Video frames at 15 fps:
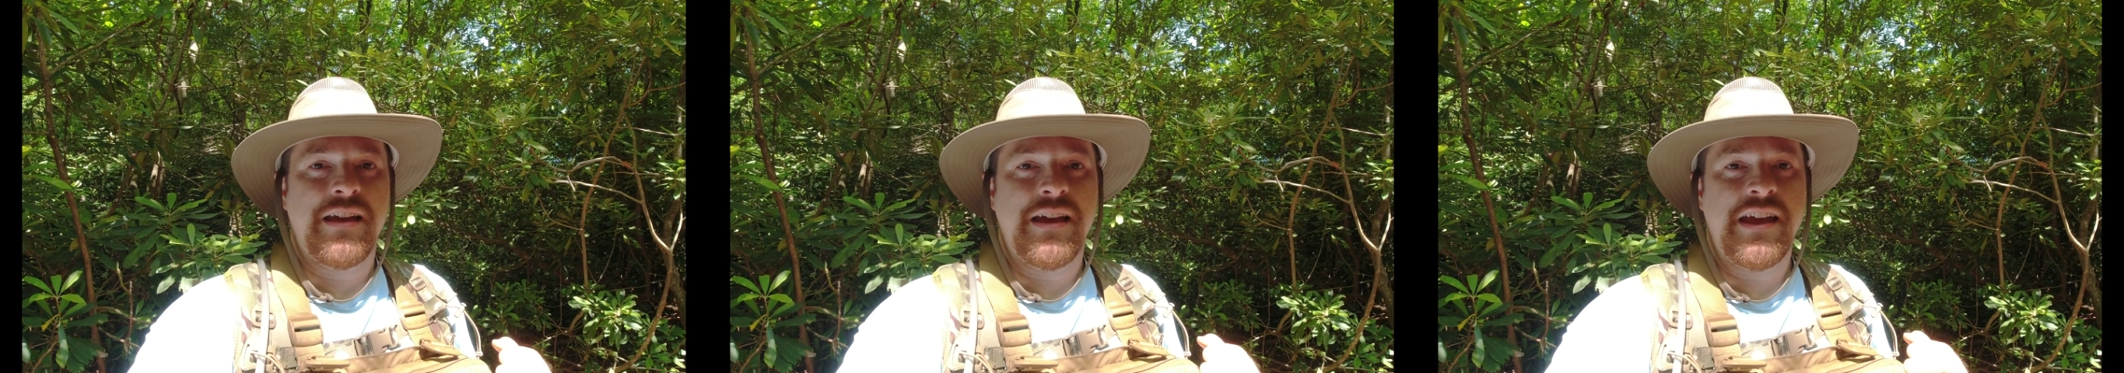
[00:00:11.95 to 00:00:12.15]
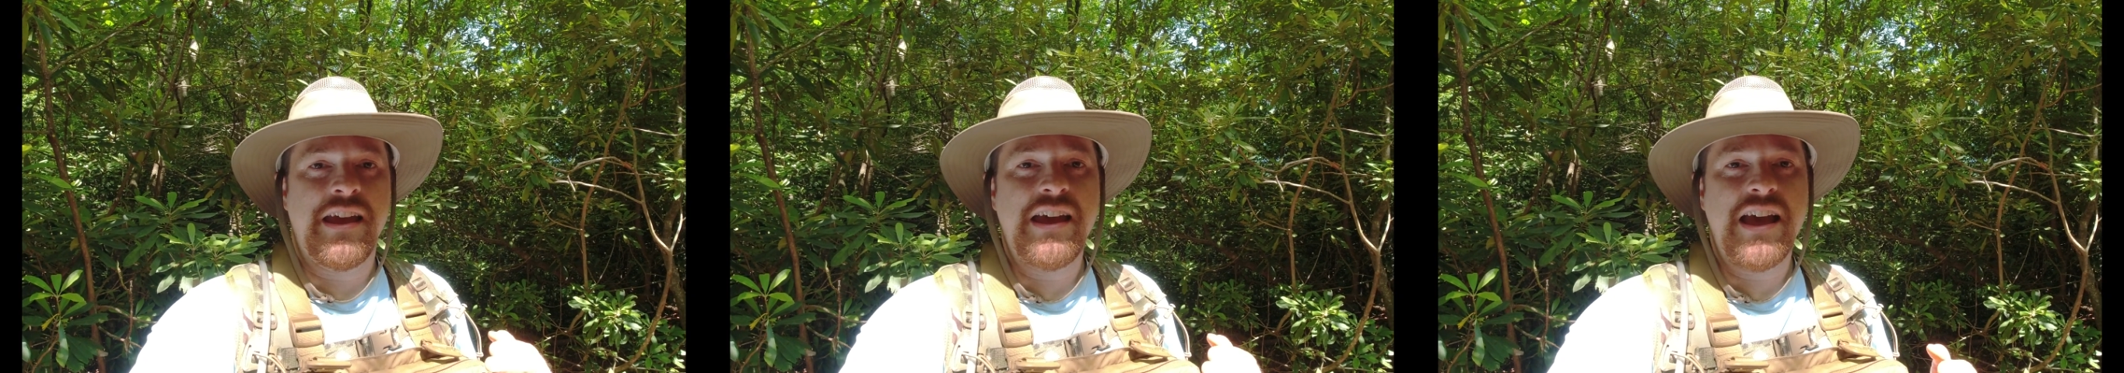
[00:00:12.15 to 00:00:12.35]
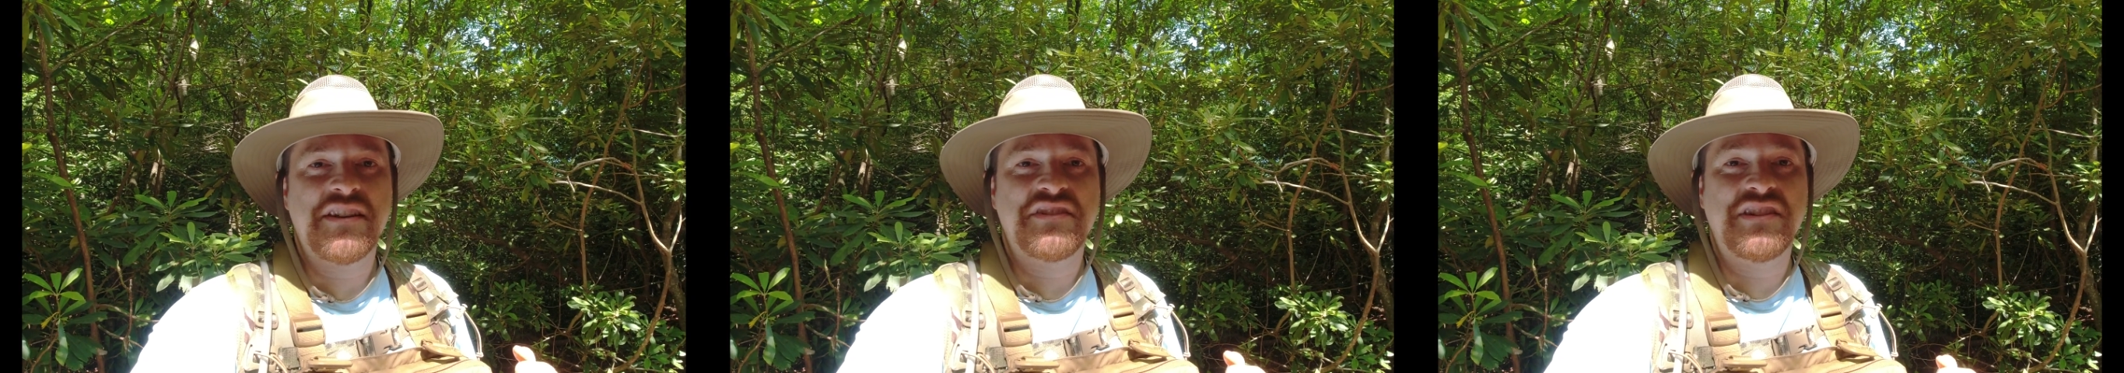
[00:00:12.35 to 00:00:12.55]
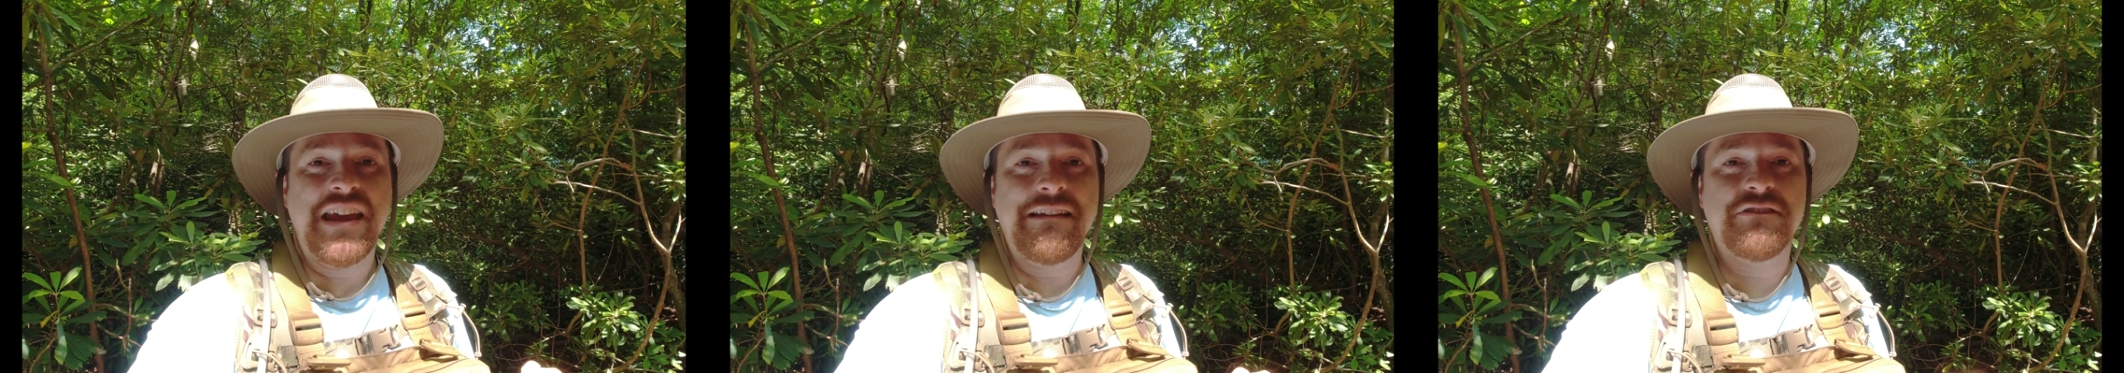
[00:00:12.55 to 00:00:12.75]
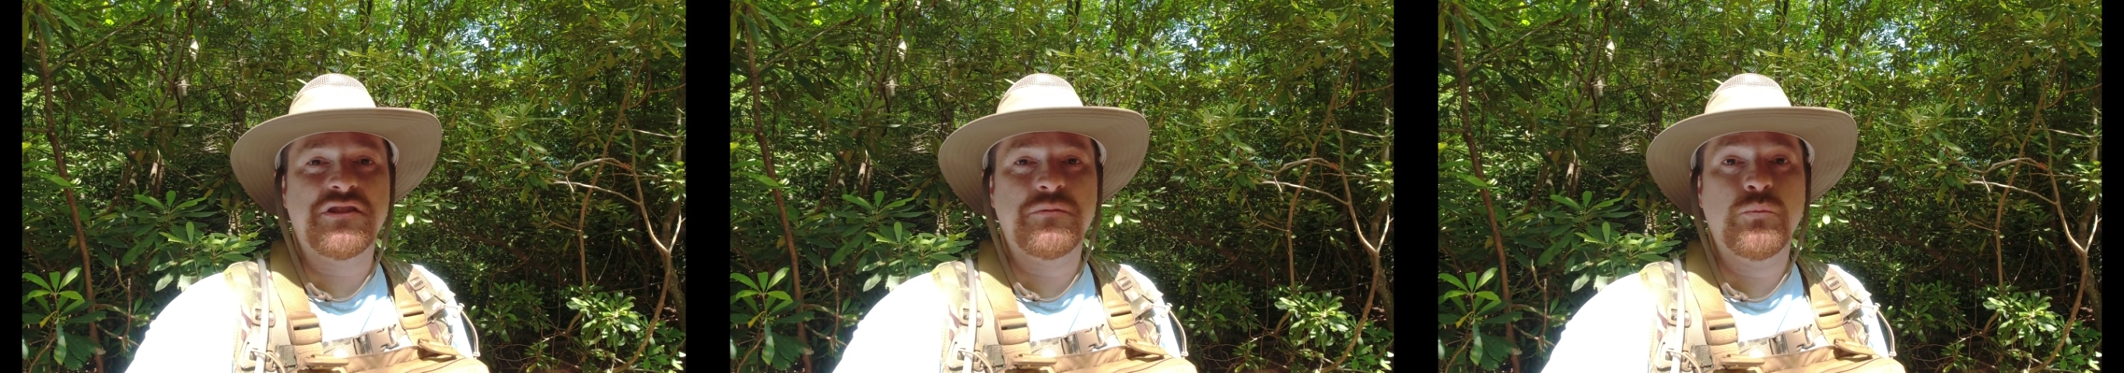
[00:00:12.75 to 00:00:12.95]
he actually
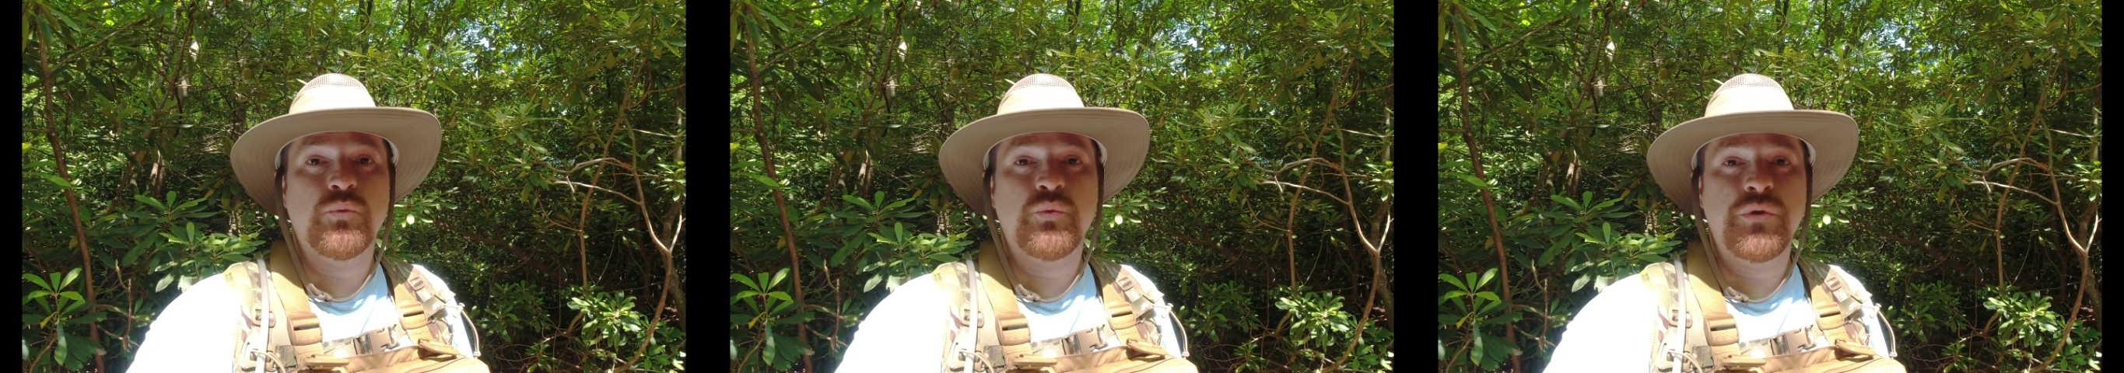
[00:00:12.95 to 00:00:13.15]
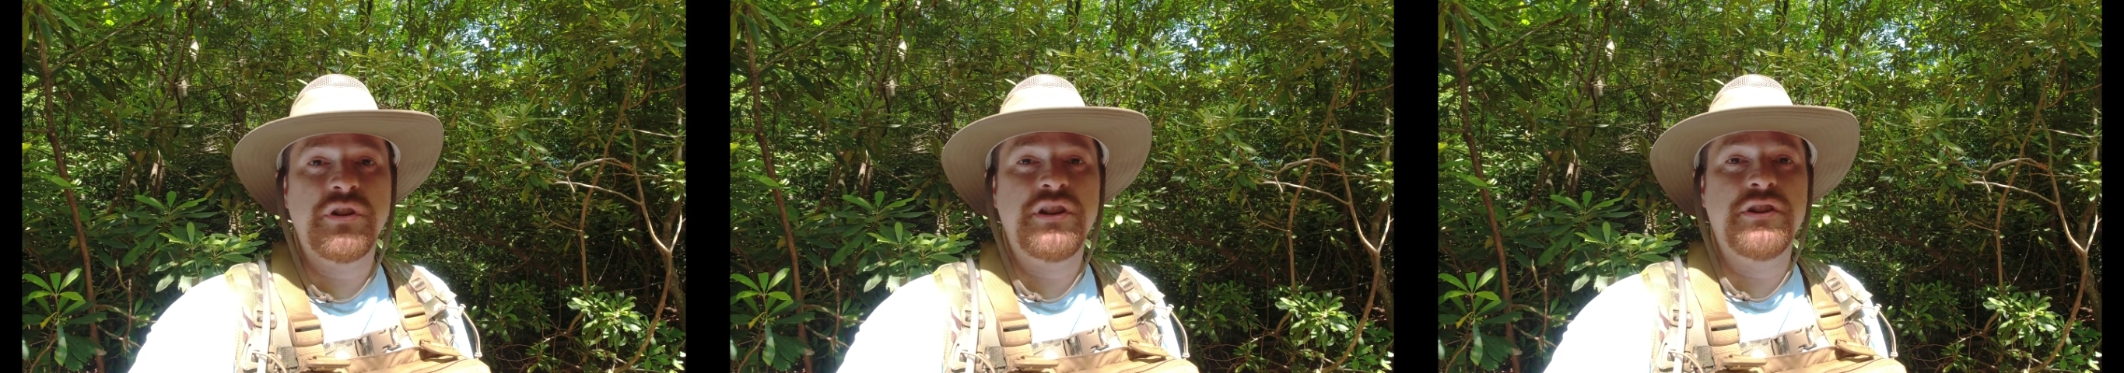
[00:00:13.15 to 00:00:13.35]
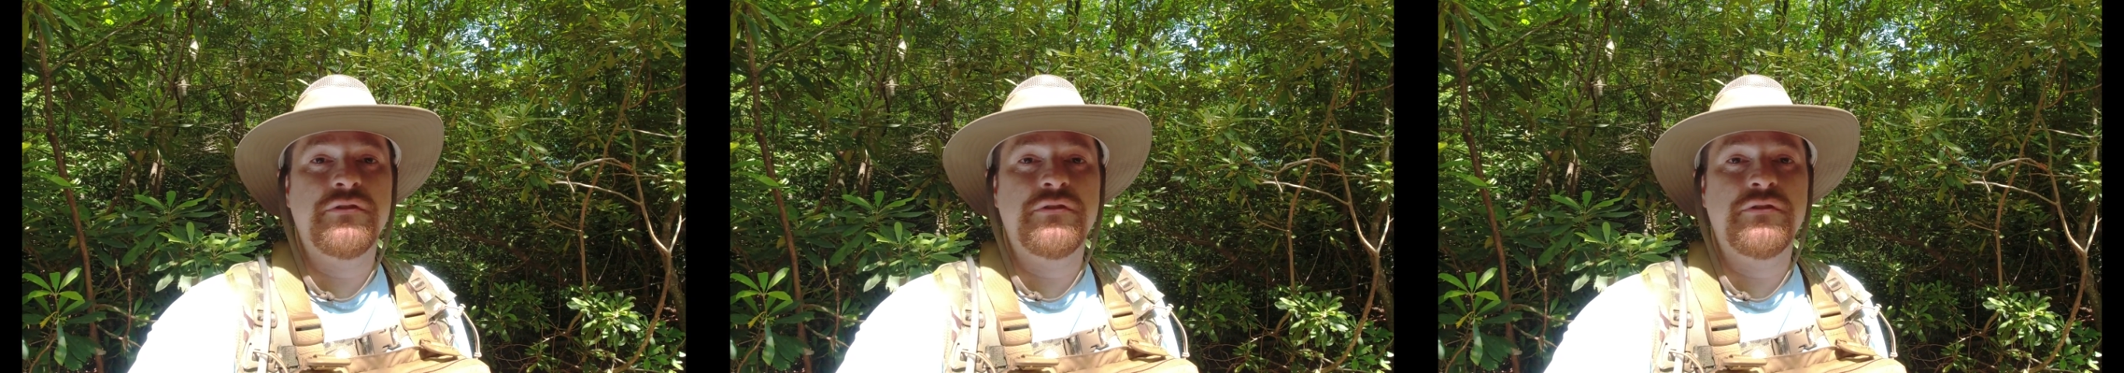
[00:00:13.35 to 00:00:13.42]
gave us some really